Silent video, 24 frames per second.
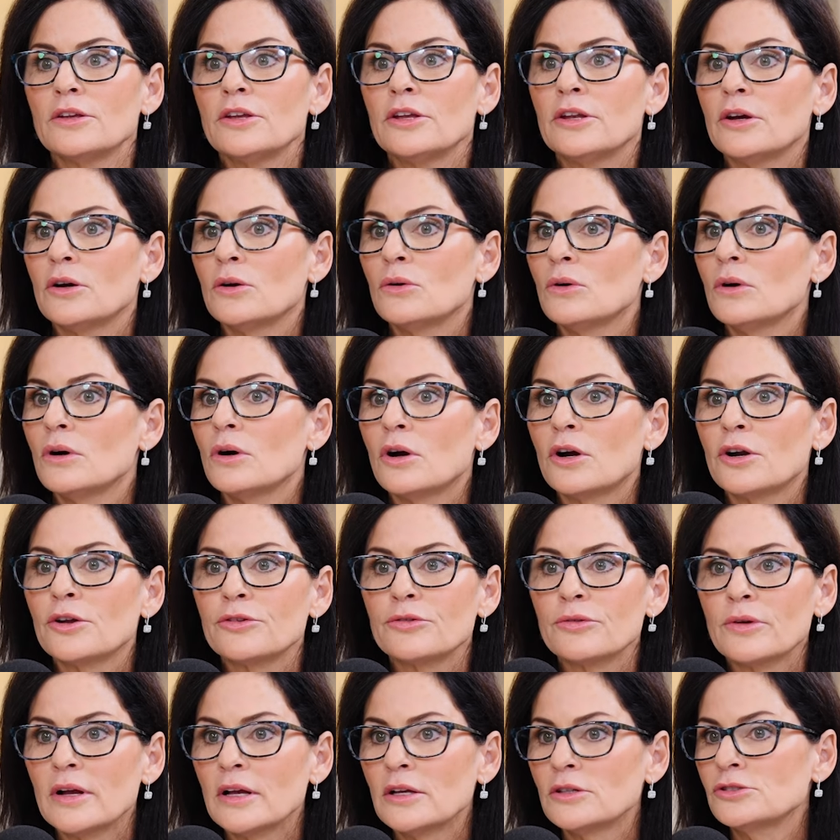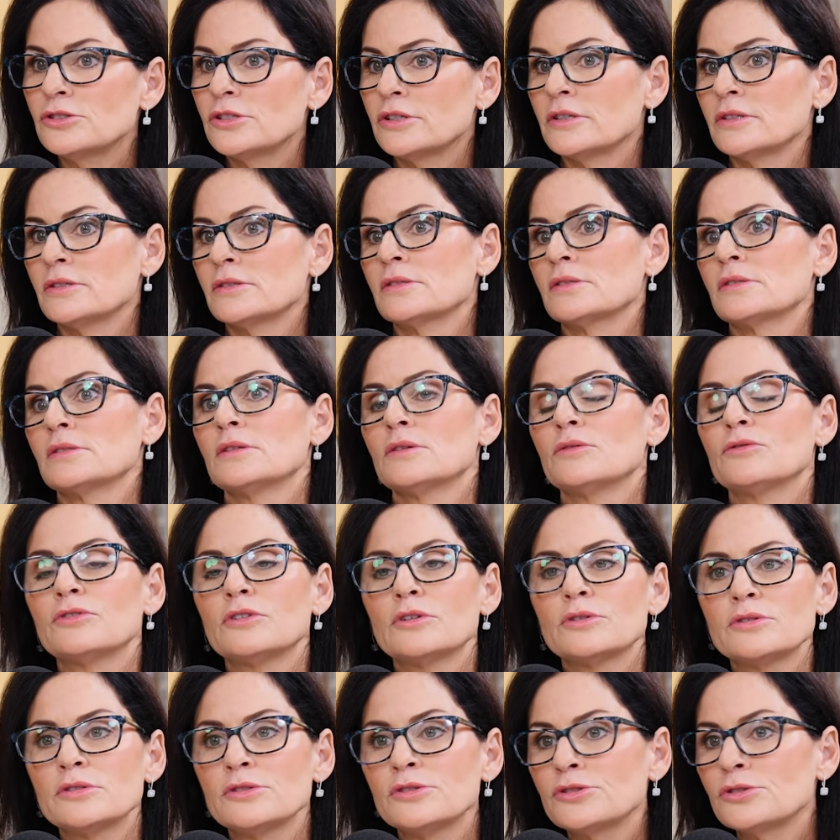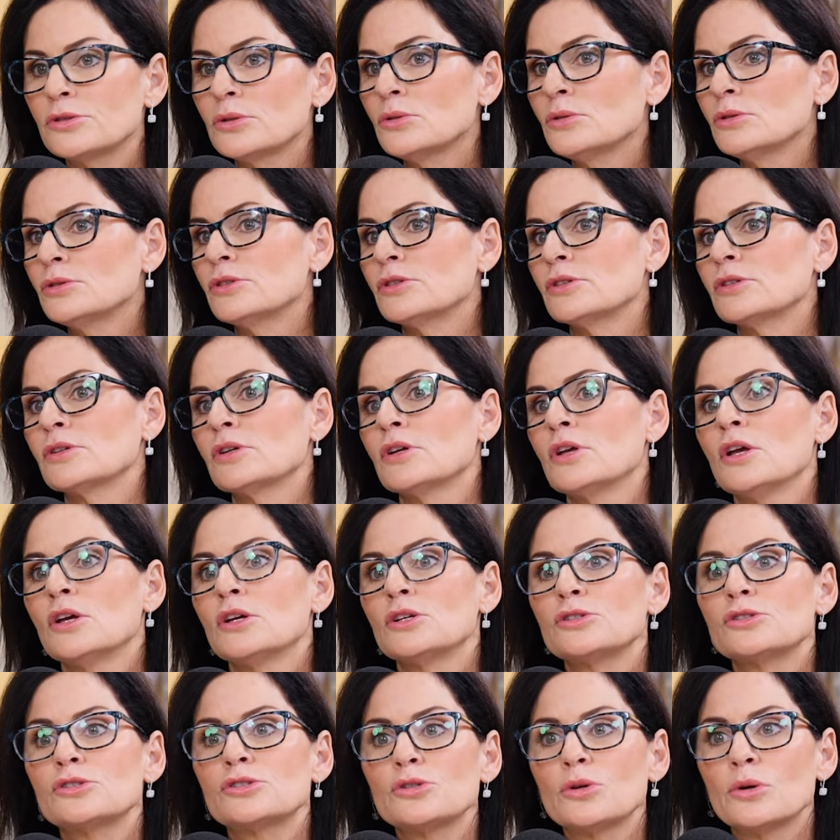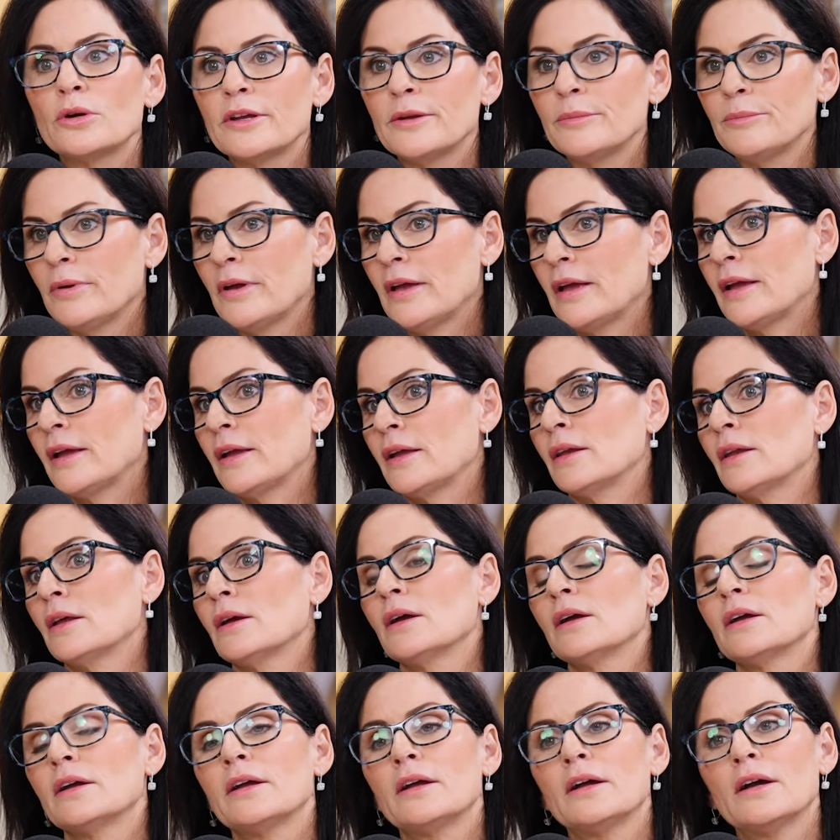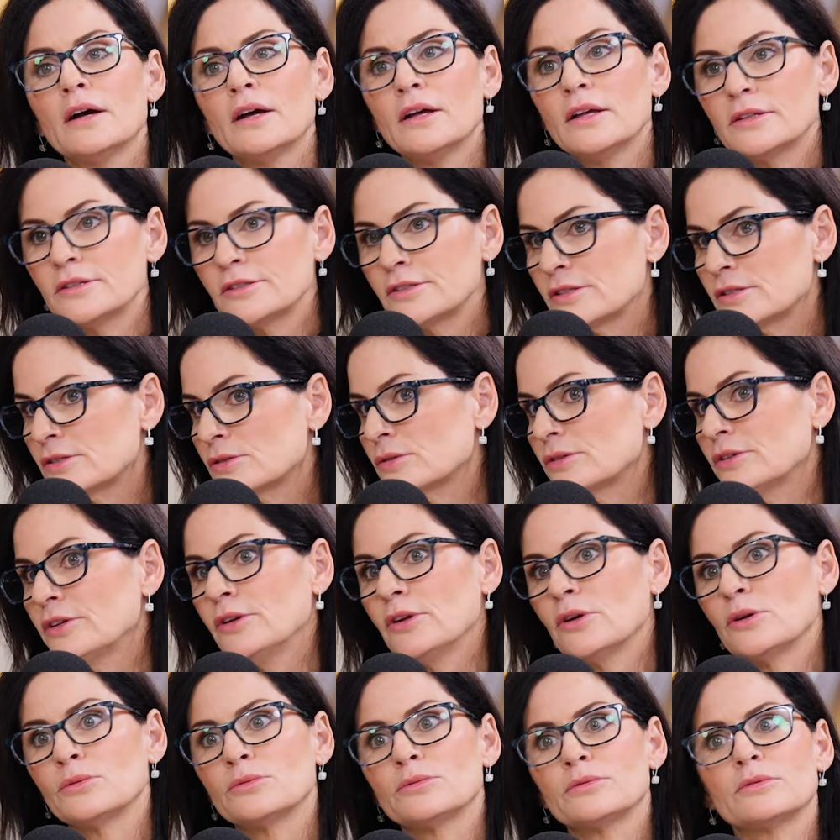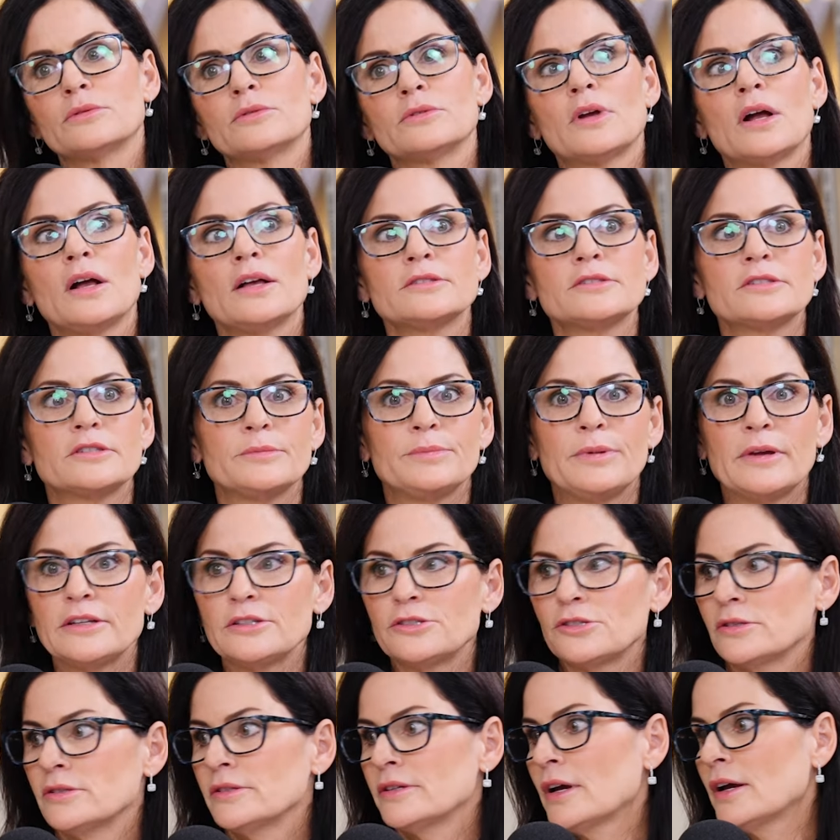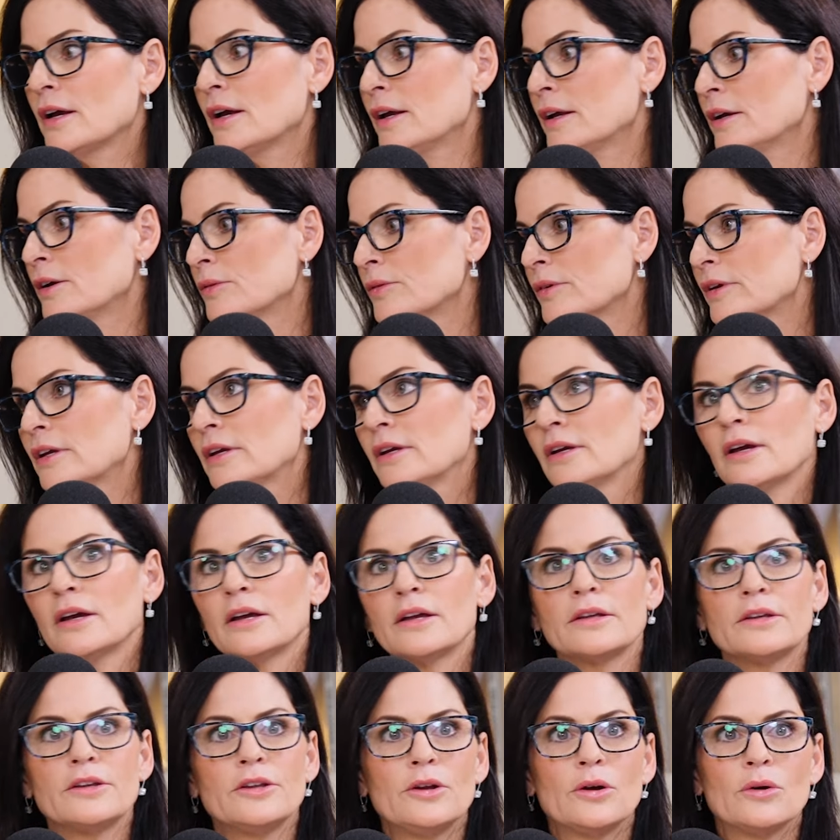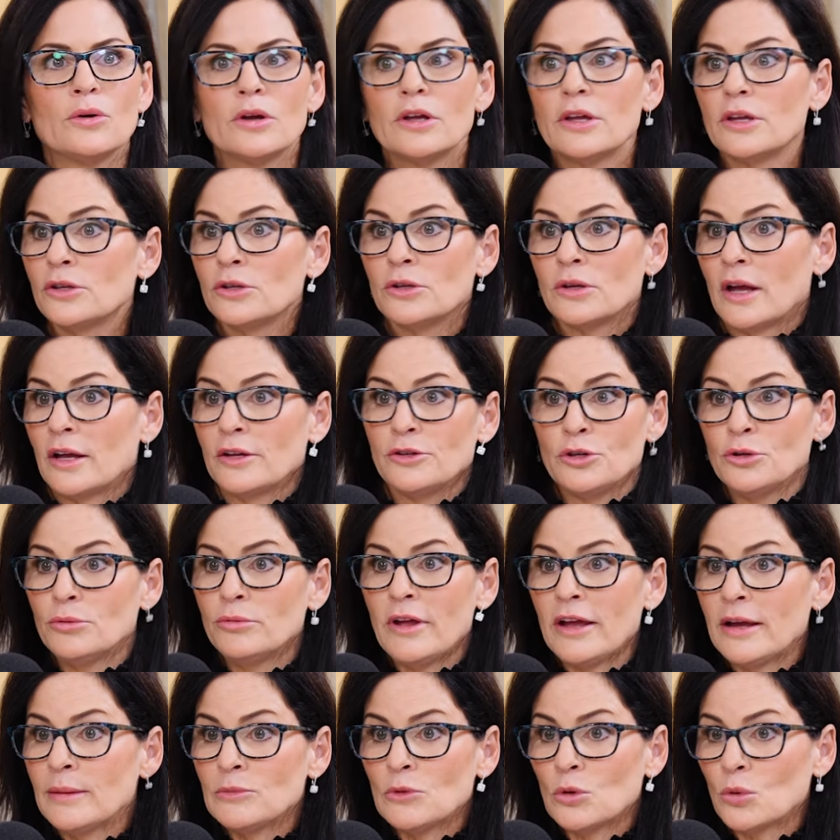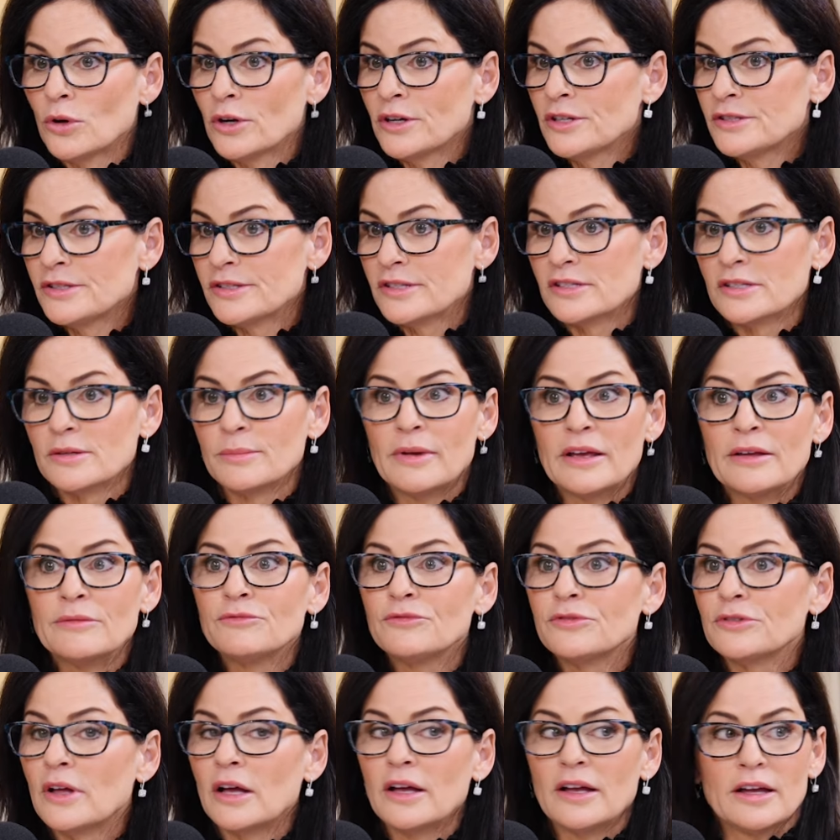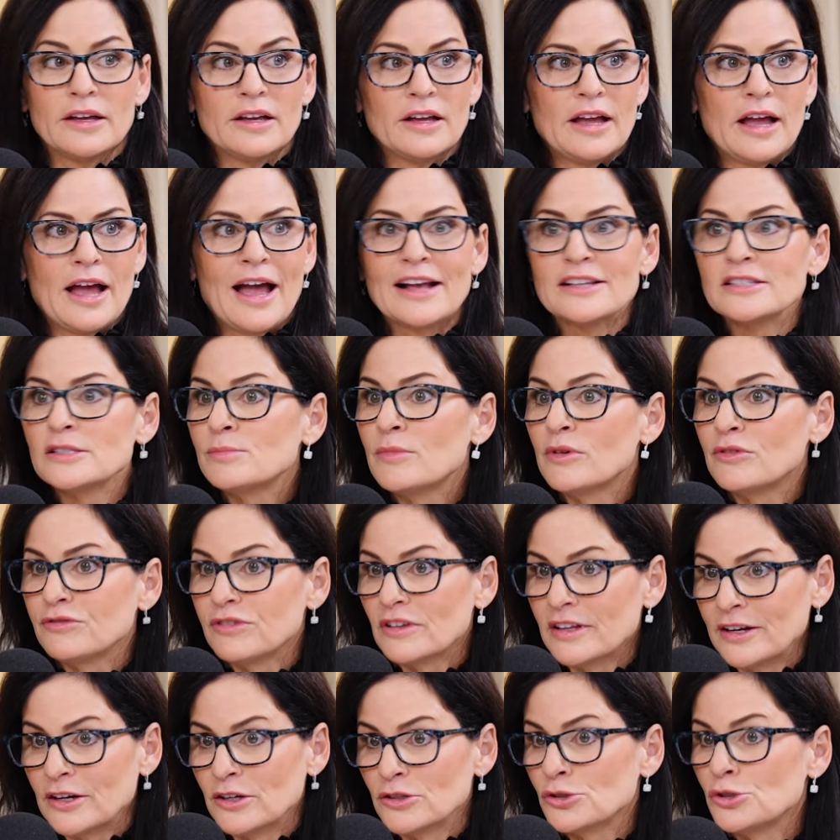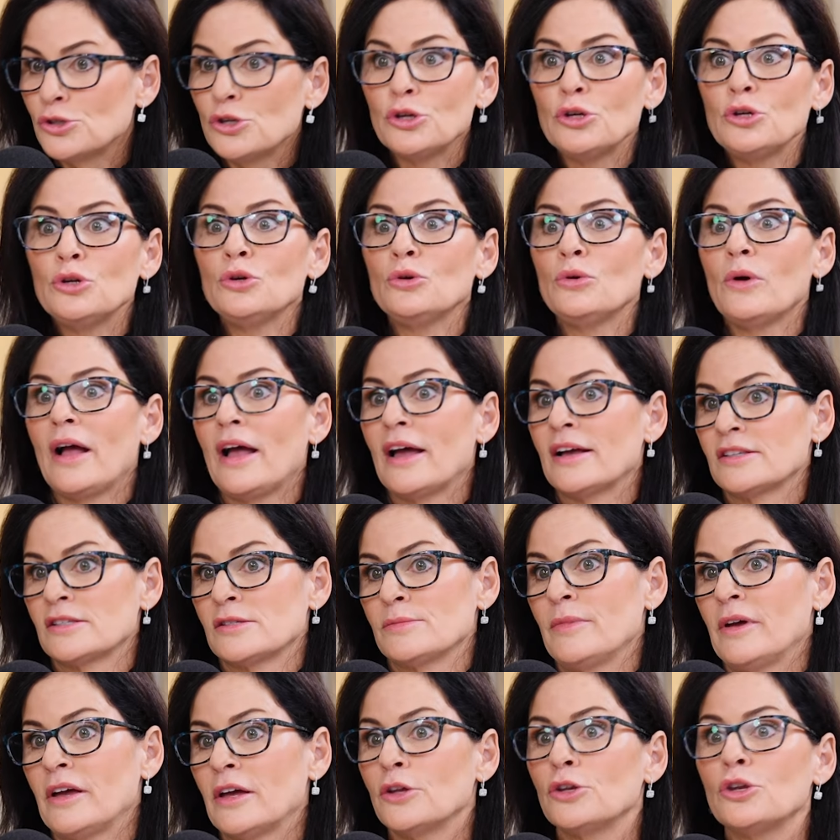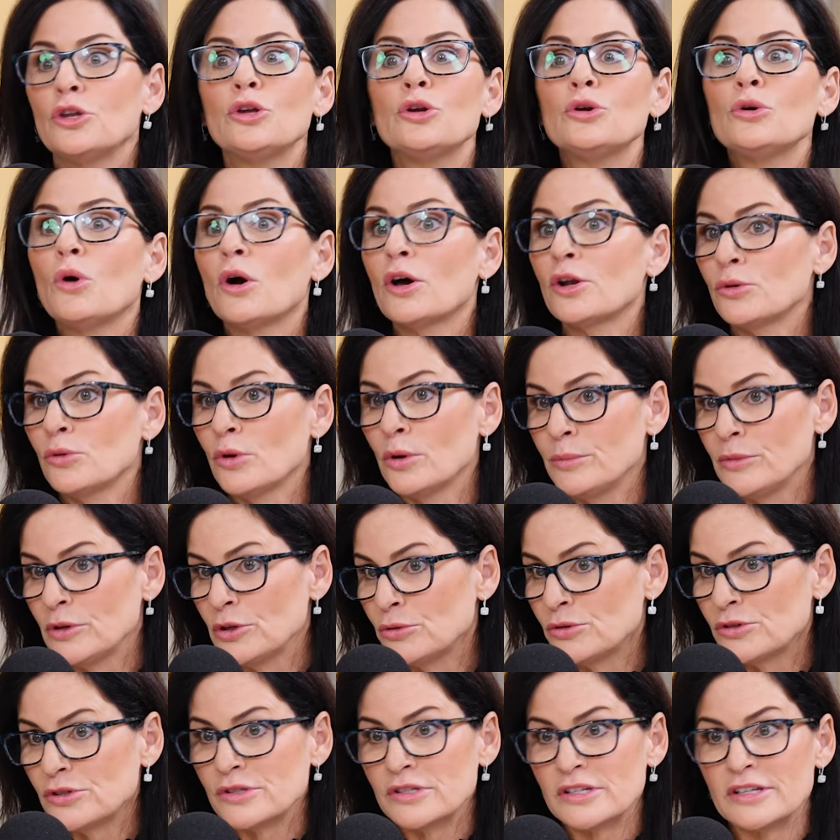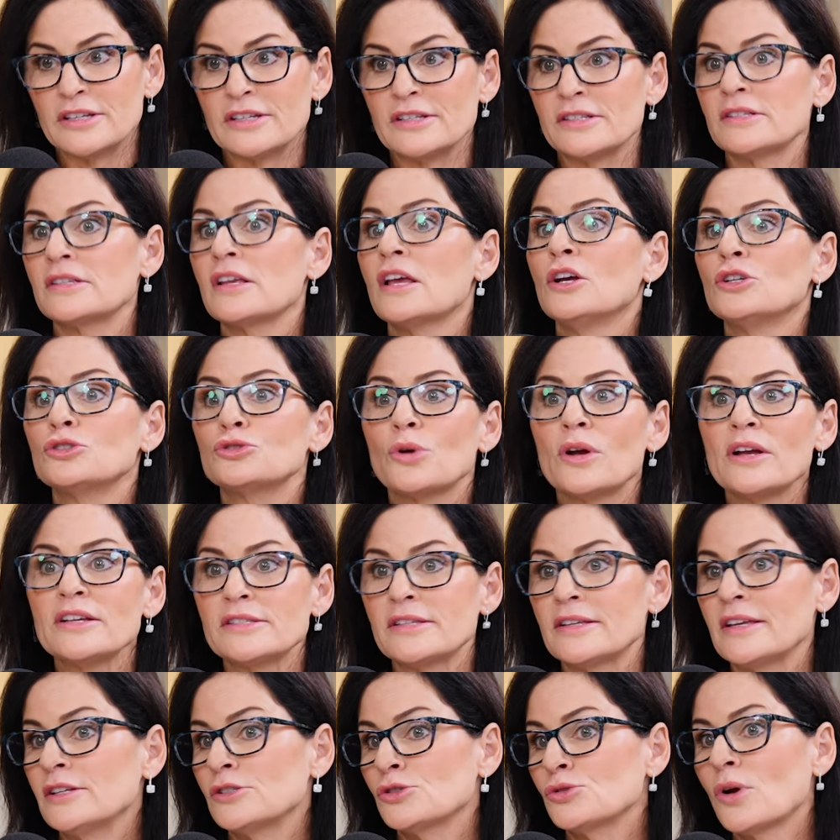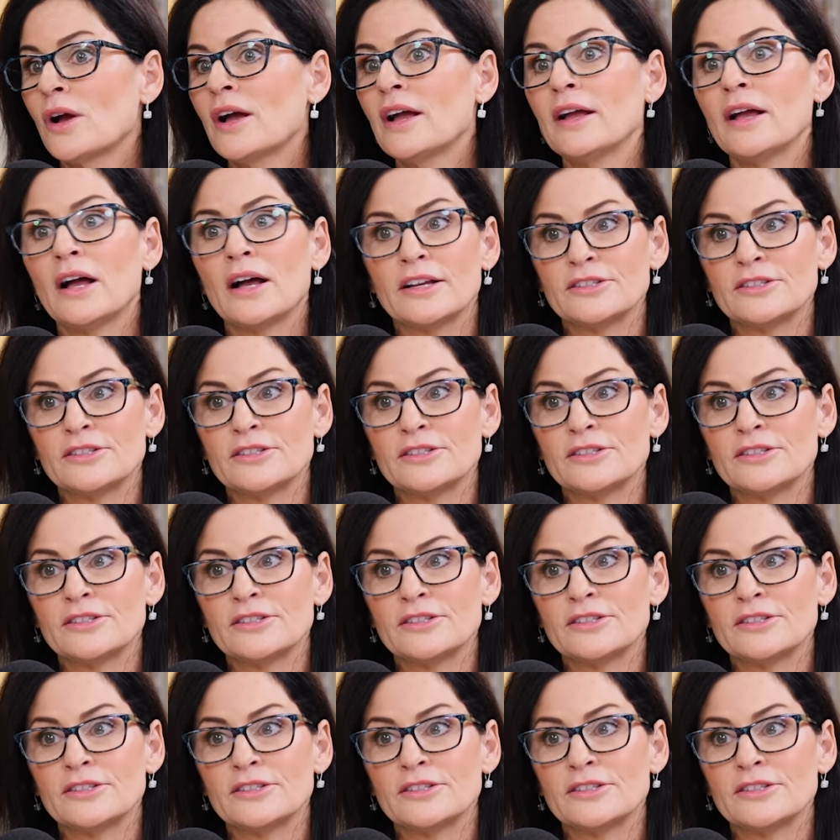you know, arthralgias, frozen shoulder, joint pain, gut, dis, you know, constipation, diarrhea, you know, you, you name the organ system, inf- uh, asthma flares, new asthma, new autoimmune disease, dry skin, dry